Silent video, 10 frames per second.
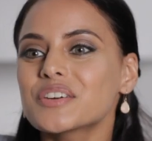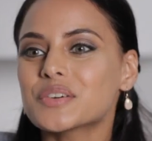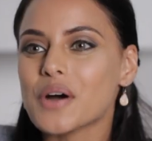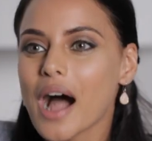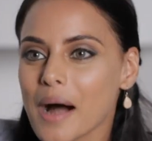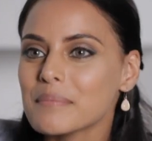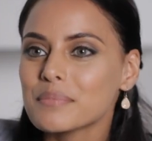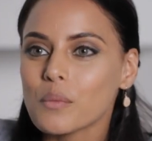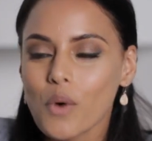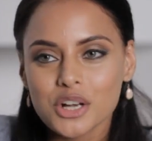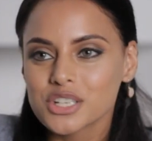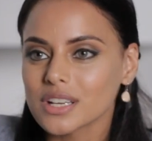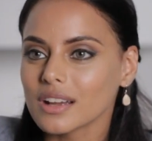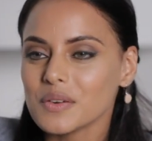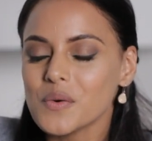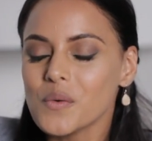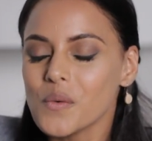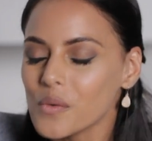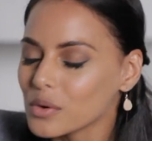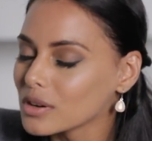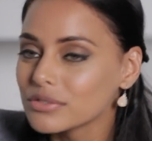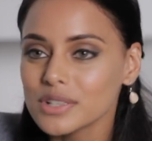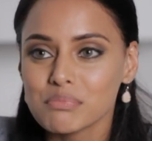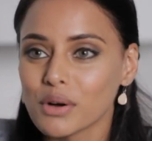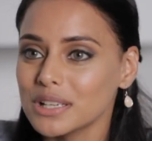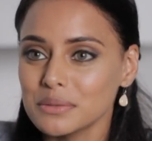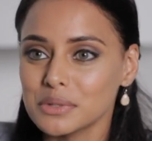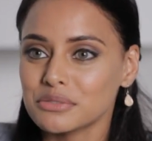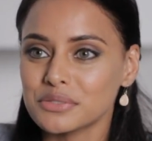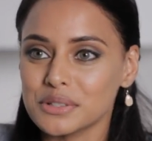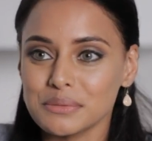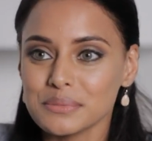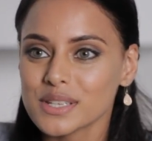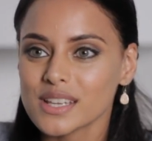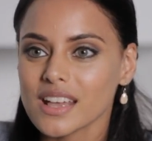grew up watching all of his Bollywood films,